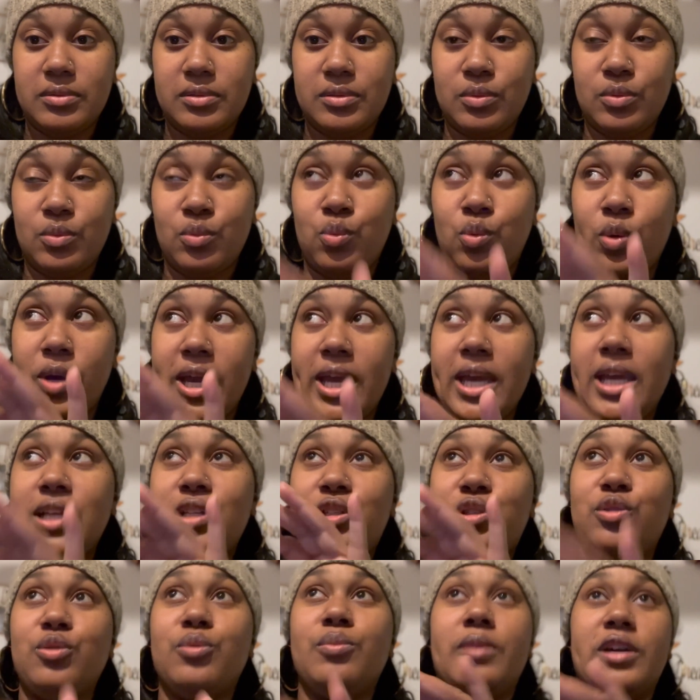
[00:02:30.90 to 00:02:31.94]
way
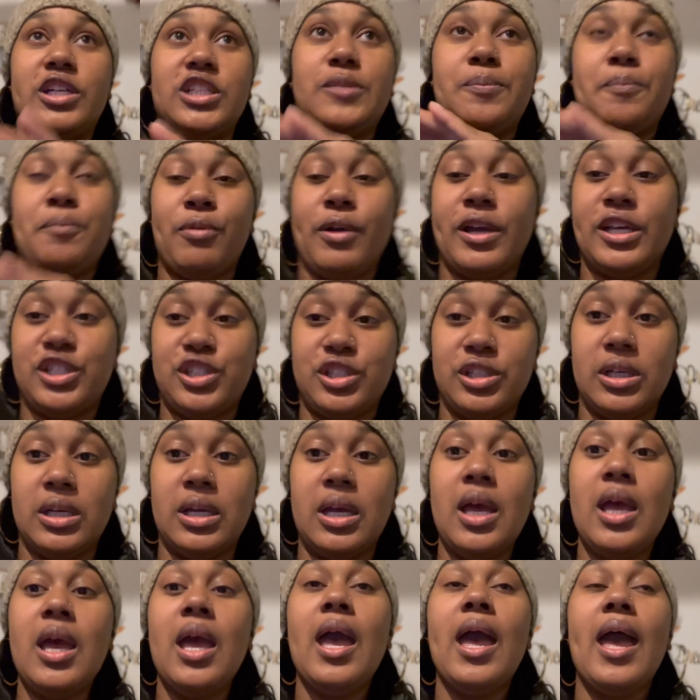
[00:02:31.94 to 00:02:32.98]
too much pressure.
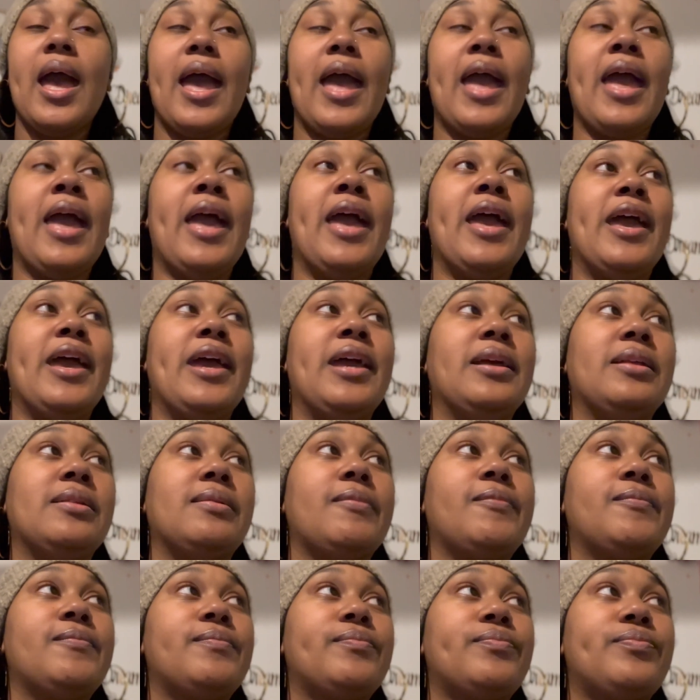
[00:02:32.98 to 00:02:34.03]
And
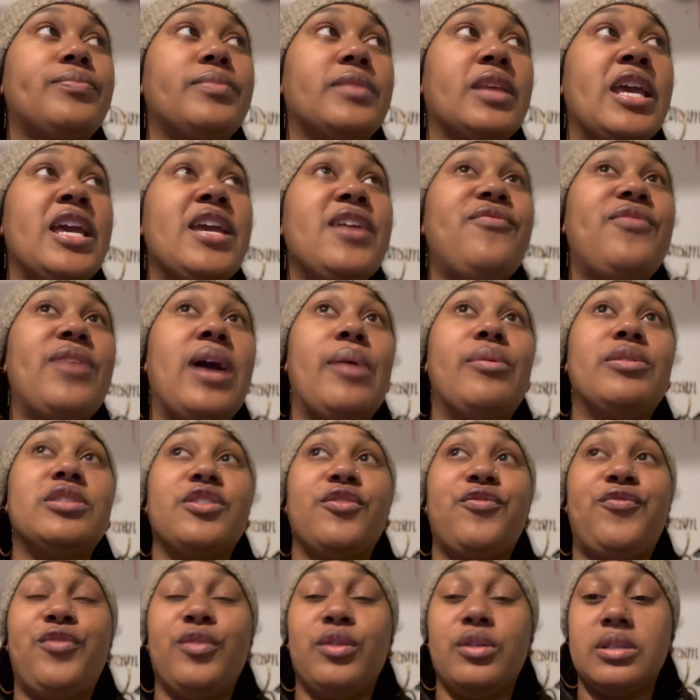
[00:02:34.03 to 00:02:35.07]
if I was a
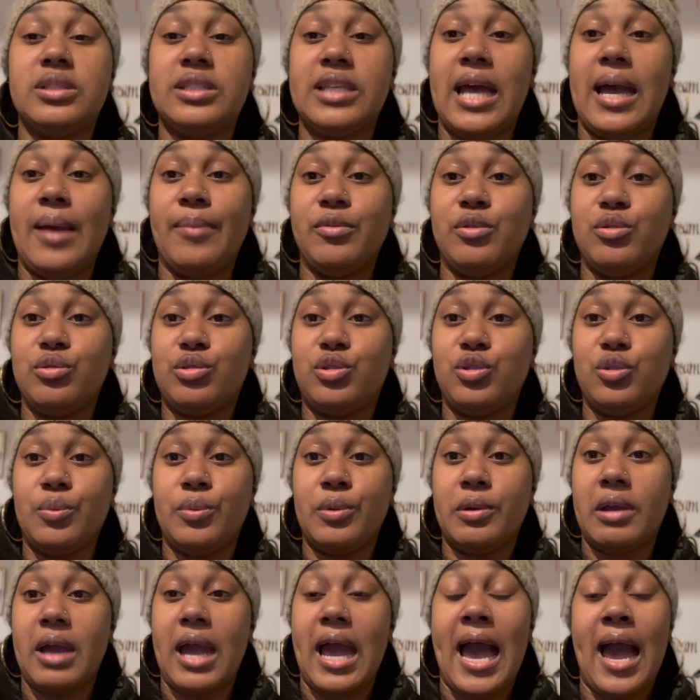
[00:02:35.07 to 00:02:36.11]
full-time
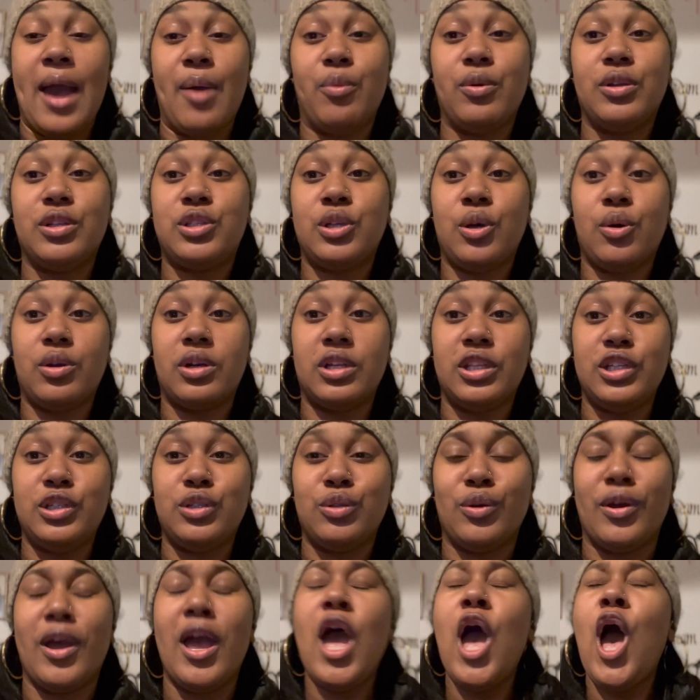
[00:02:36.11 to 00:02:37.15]
YouTuber, I would totally do
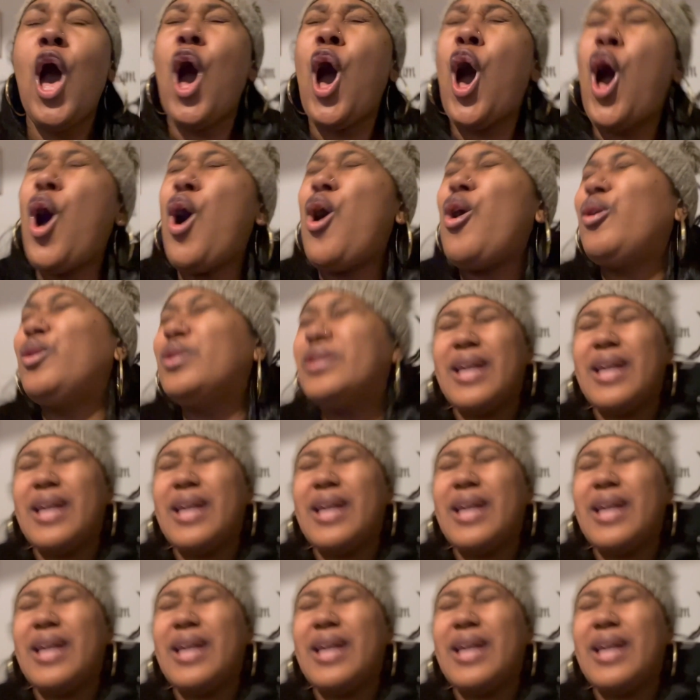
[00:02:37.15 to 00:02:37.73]
it. Hold